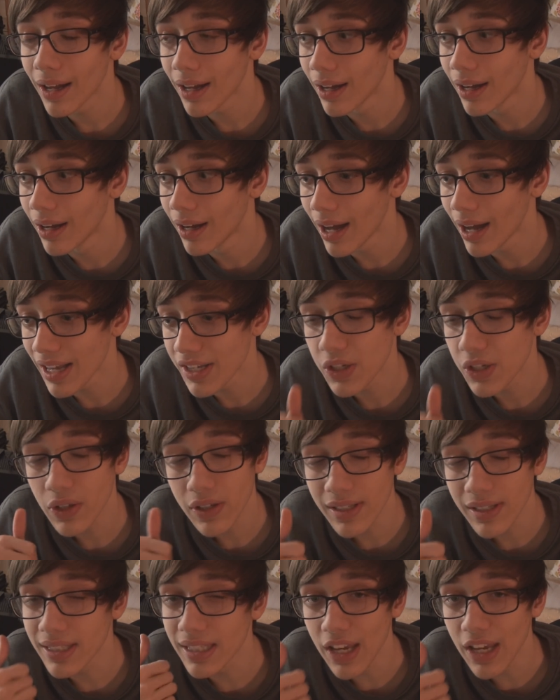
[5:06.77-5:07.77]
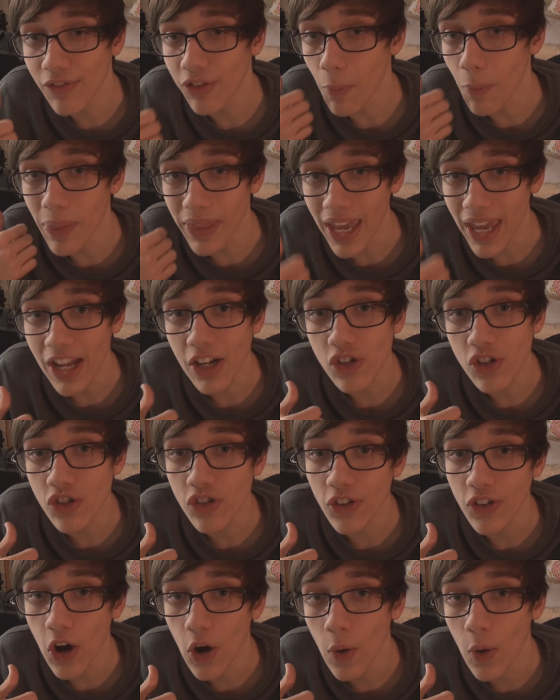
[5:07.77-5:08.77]
as you could see from the
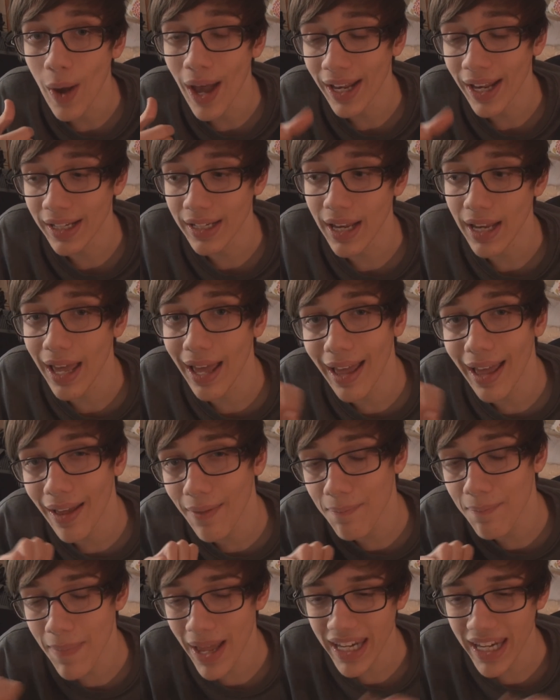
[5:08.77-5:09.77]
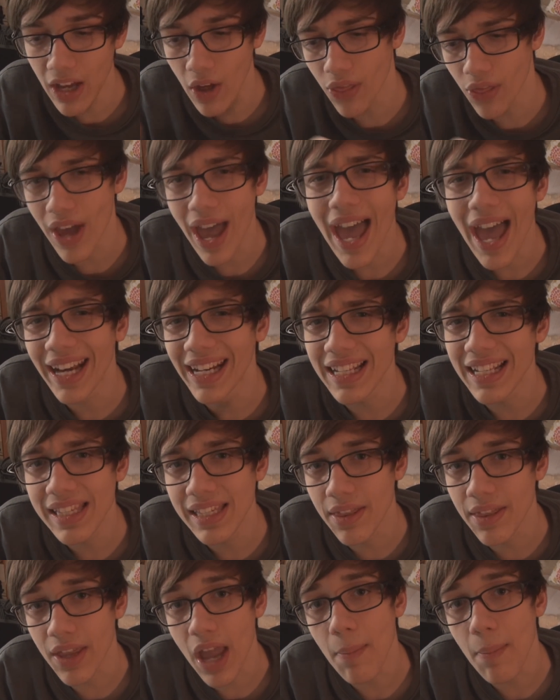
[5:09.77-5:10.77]
intro and many other edits
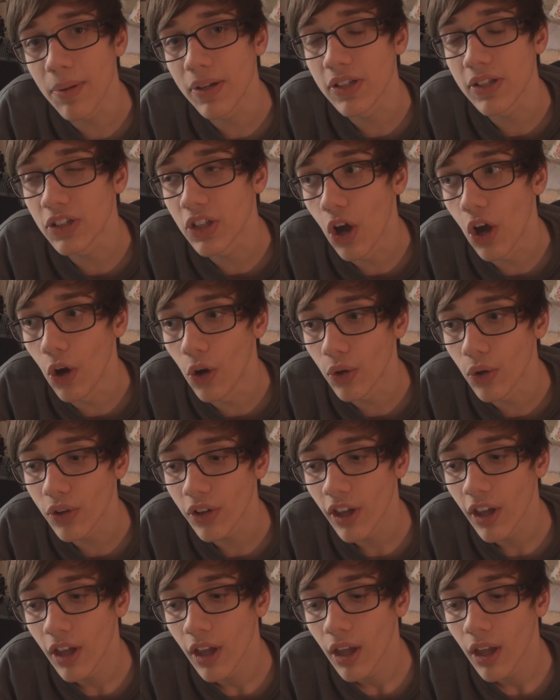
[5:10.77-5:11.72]
in the episode,